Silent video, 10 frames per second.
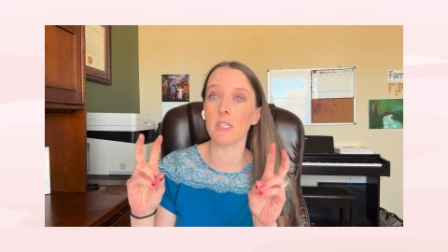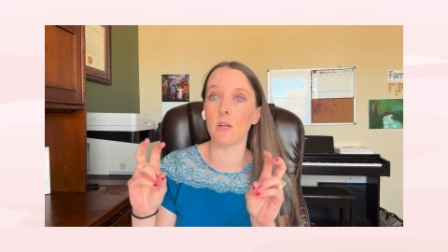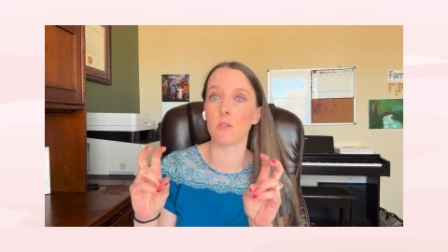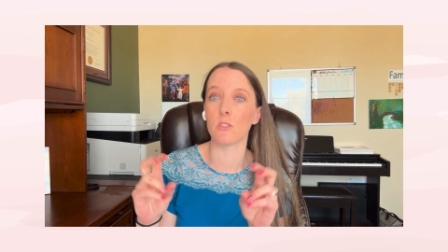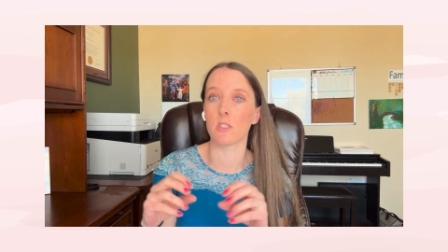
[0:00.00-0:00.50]

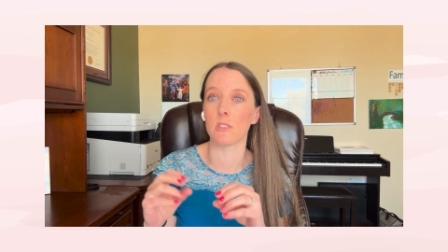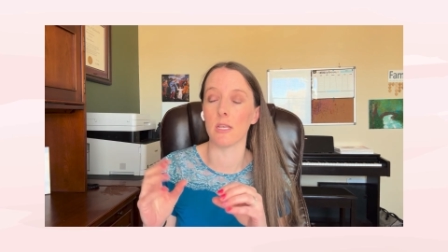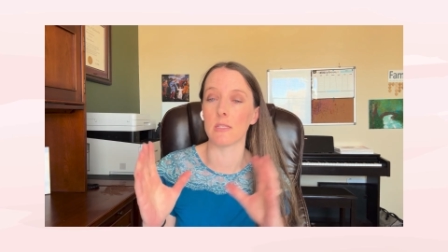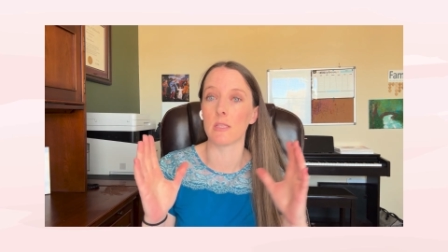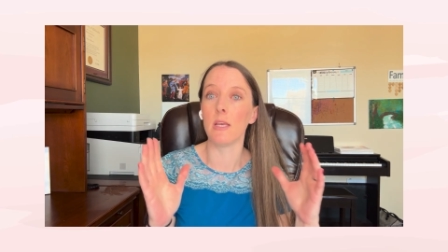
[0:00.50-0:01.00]
dose just
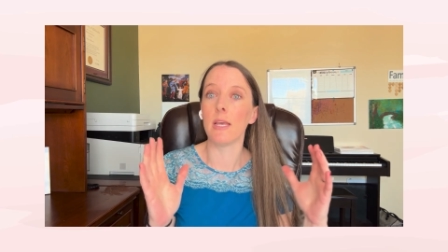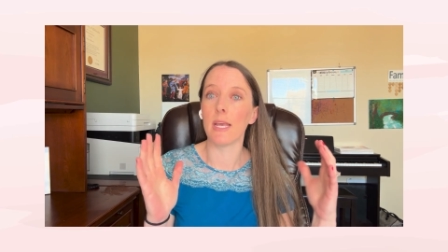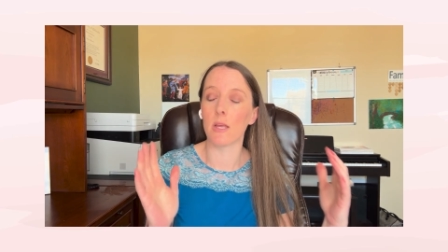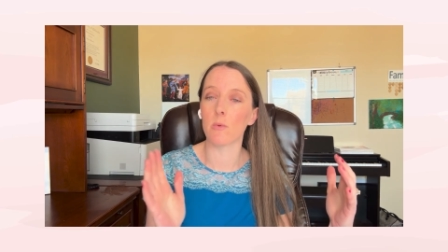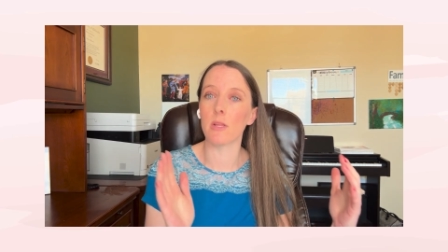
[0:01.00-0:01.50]
is
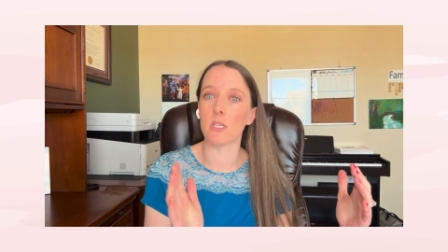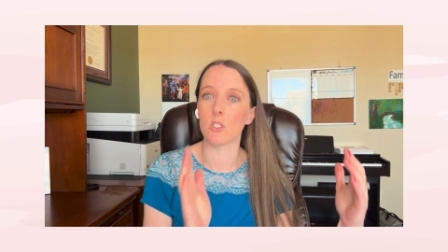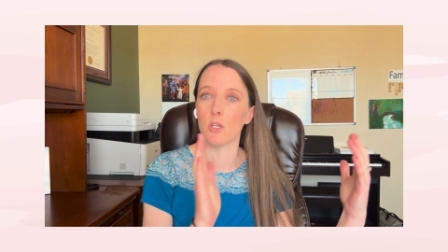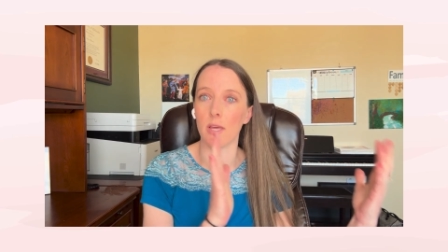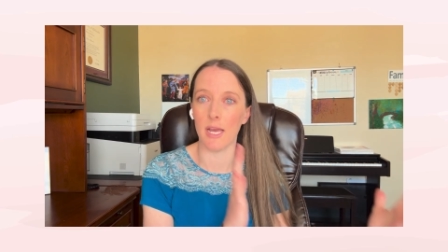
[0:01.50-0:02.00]
in relation
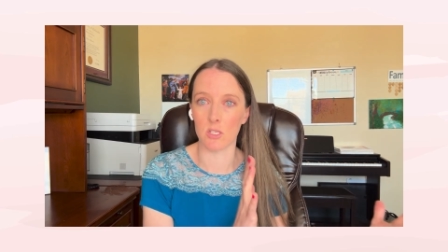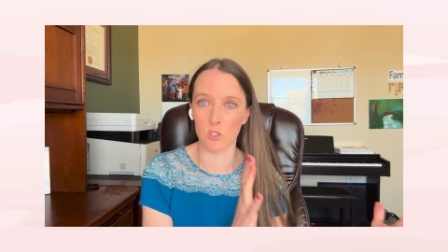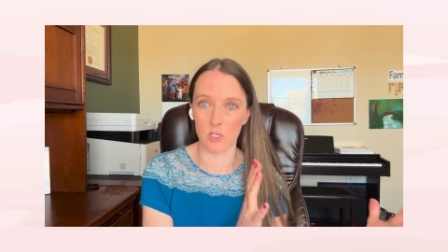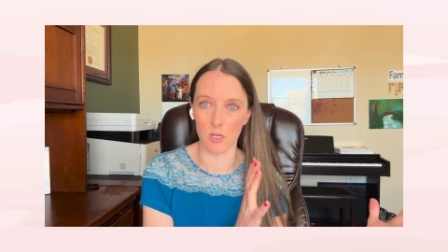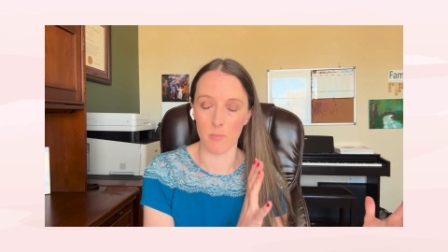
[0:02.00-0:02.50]
to the
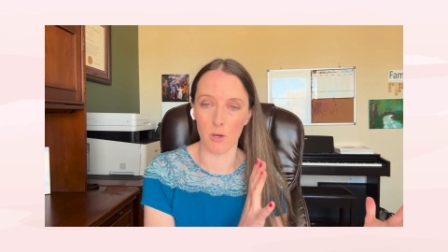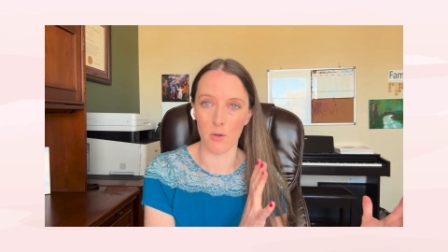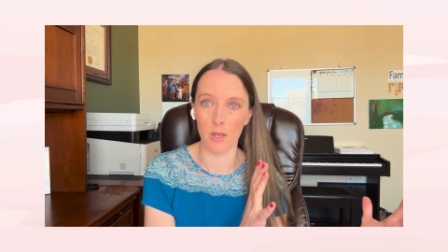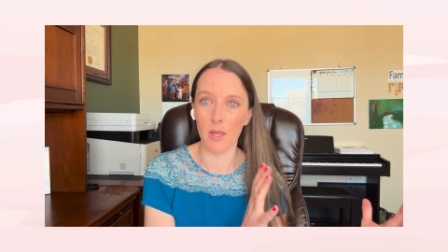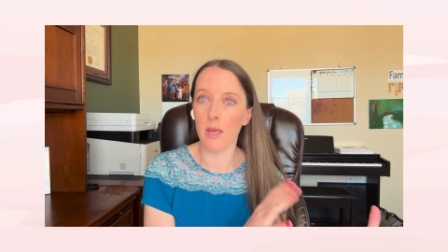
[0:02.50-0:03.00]
estrogen component.